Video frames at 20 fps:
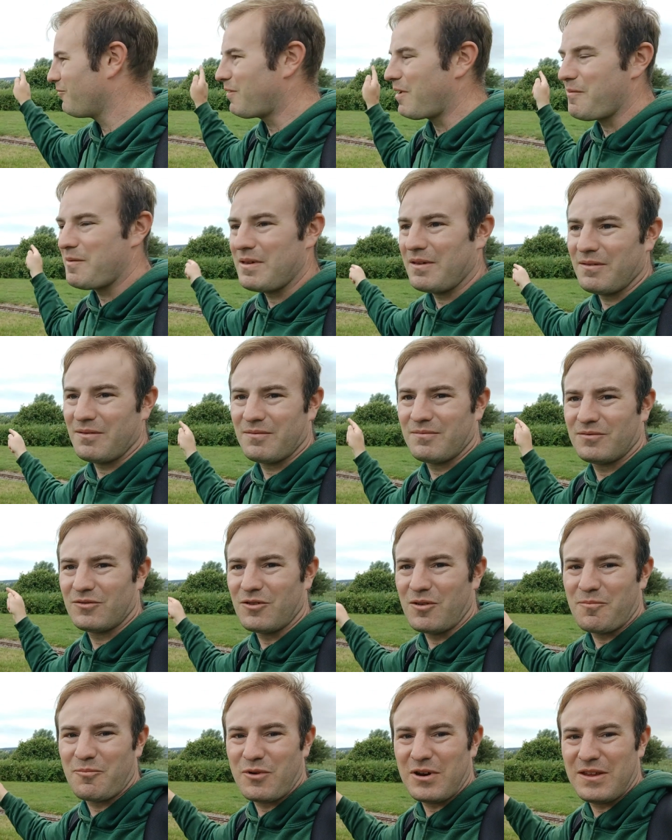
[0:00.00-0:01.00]
where we
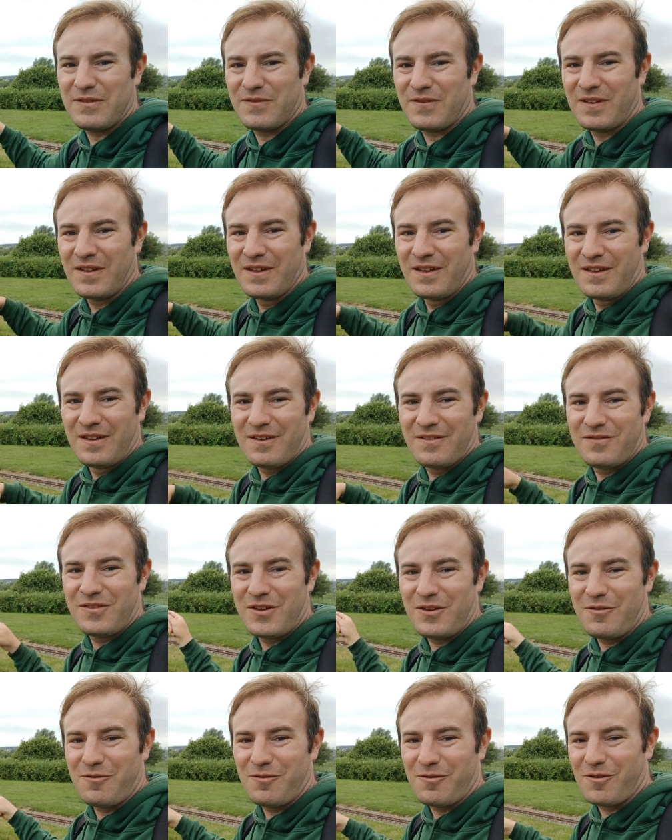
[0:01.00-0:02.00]
got a brief
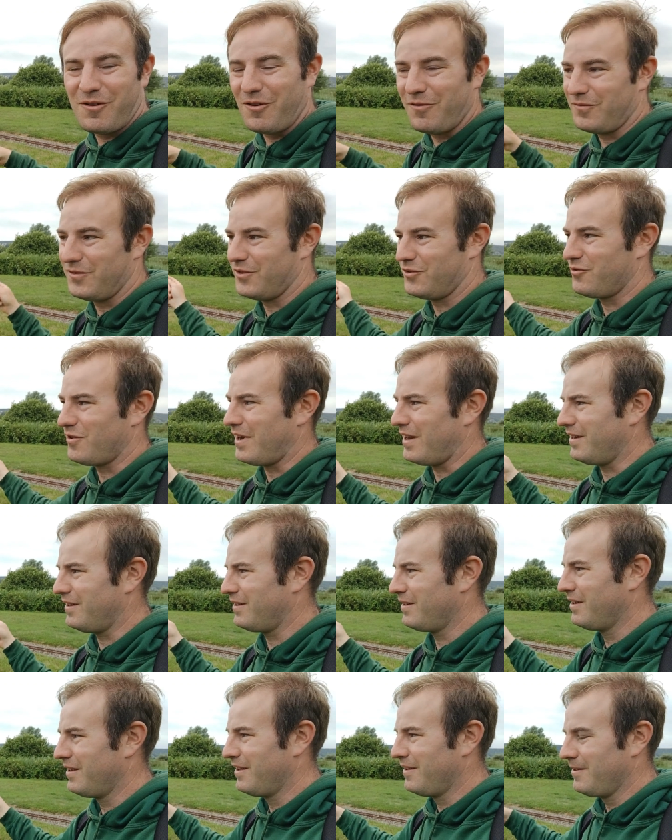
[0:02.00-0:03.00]
view of the
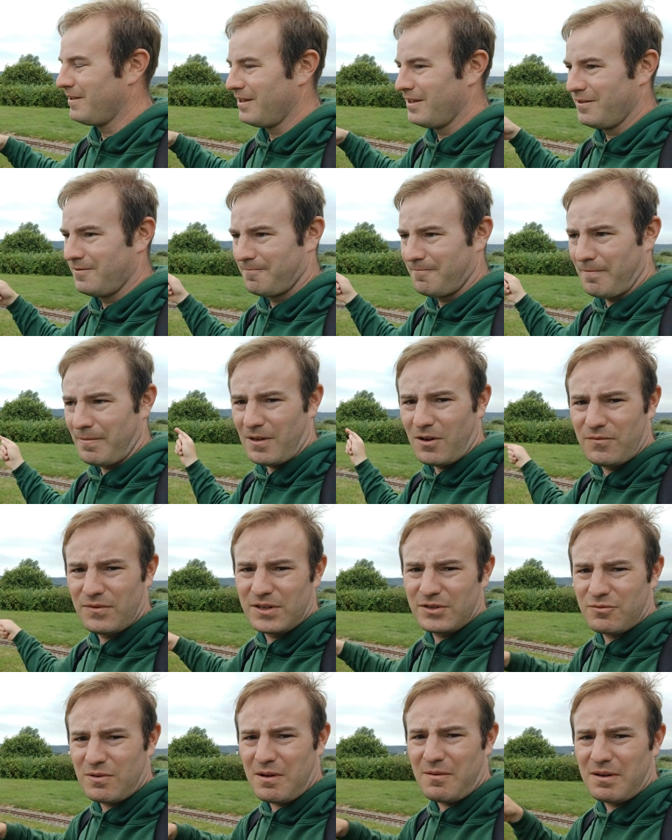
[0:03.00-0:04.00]
train, of
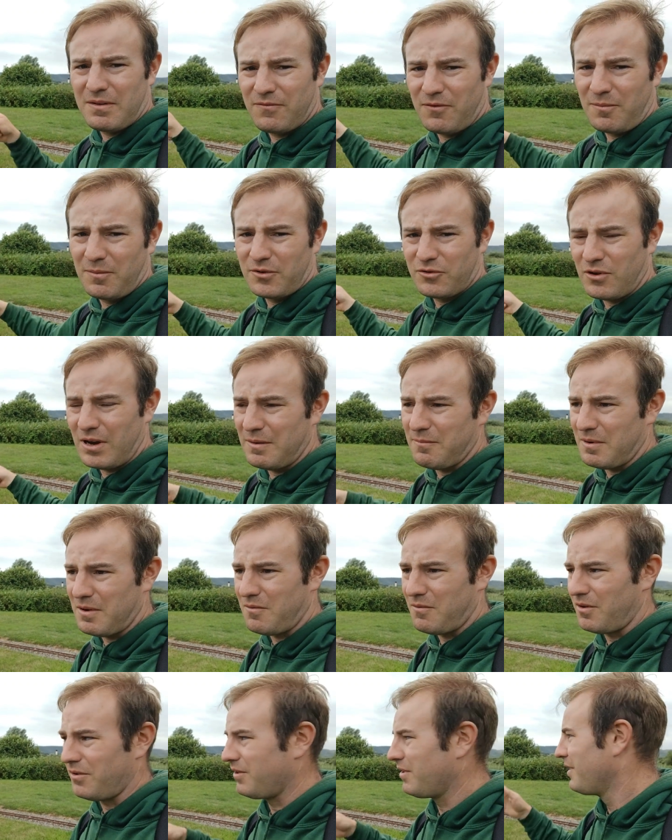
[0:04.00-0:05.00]
this railway from the train we
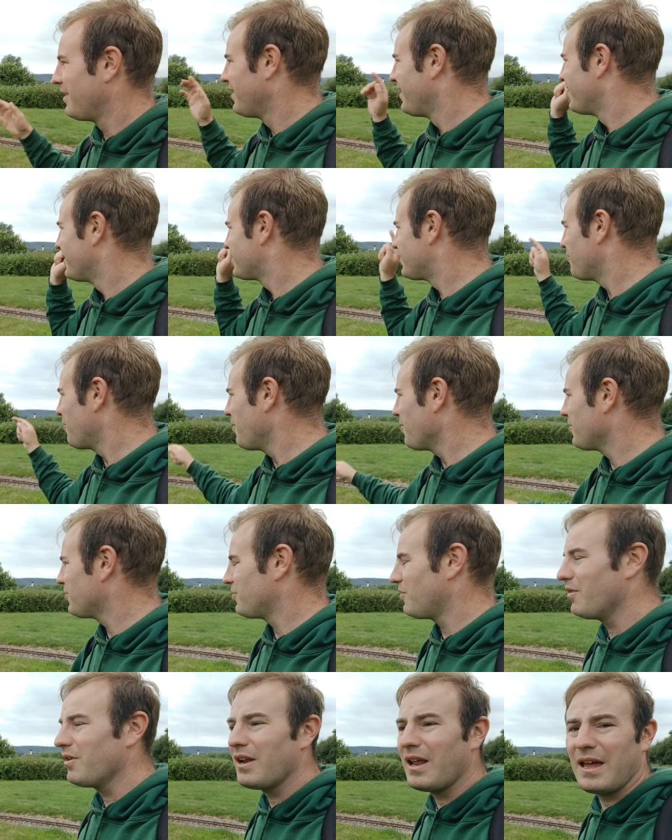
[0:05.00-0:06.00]
were on. So what I'm going
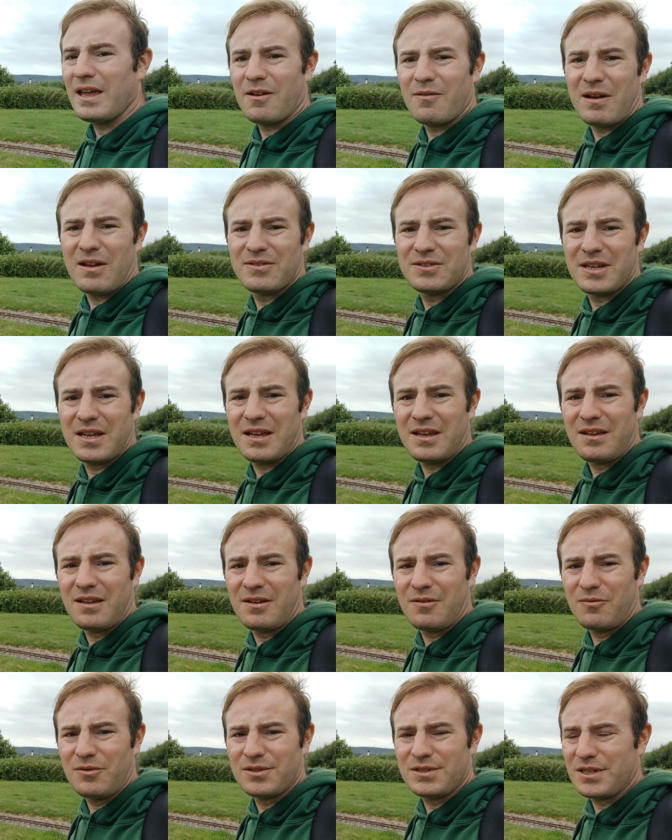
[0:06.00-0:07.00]
to do, I'm going to hang around here.
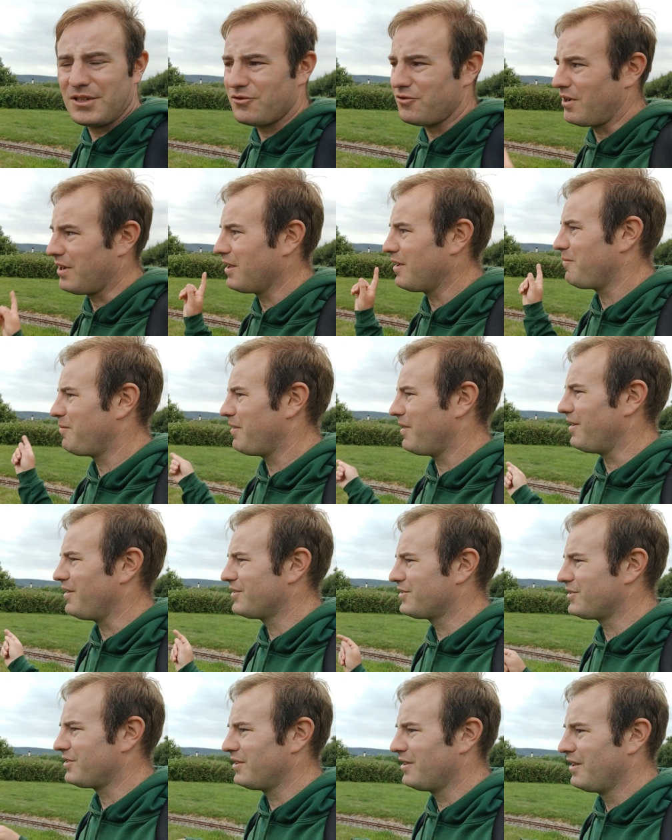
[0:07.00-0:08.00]
I want to see a train go
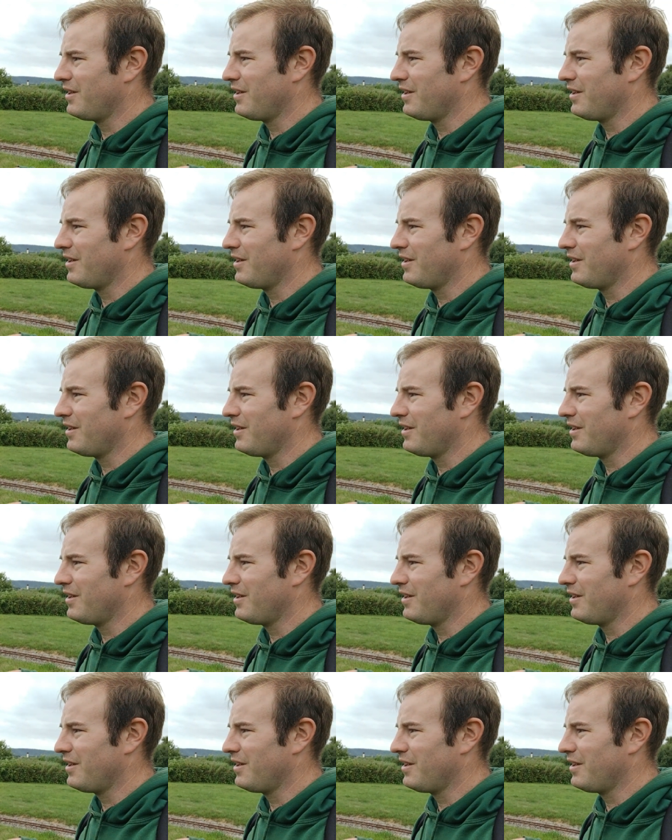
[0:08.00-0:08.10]
past,